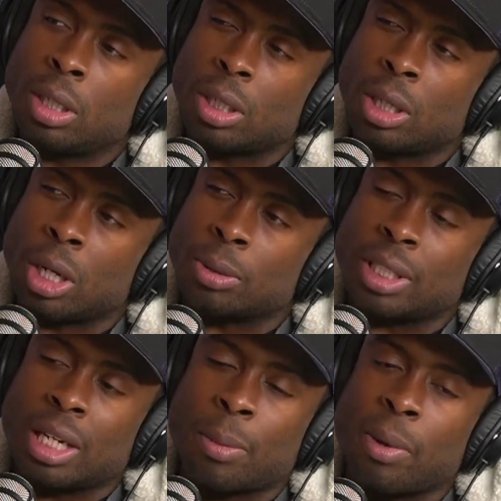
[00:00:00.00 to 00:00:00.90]
You know what I'm
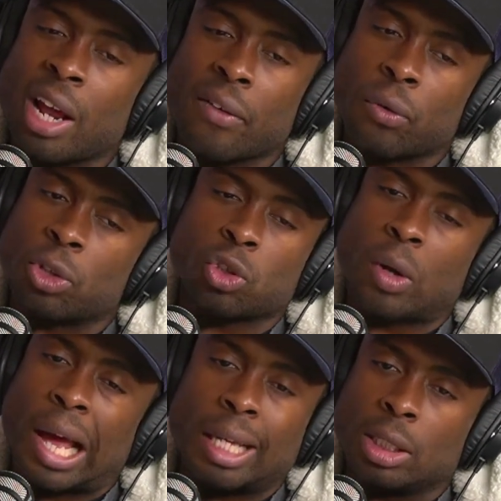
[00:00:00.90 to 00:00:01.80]
saying? I'm never
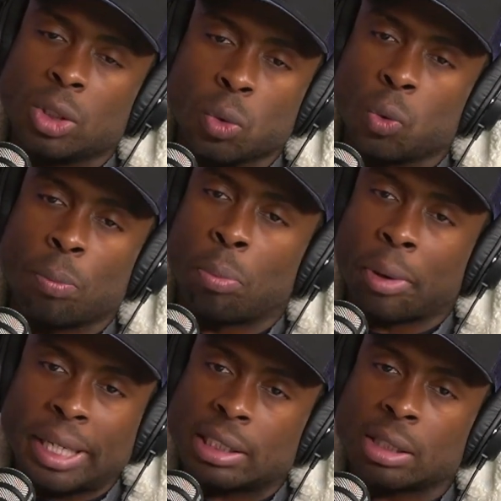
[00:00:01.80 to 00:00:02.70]
trying to
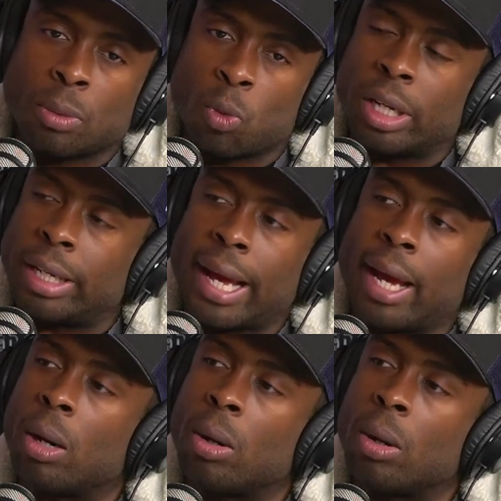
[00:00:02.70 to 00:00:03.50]
bring someone down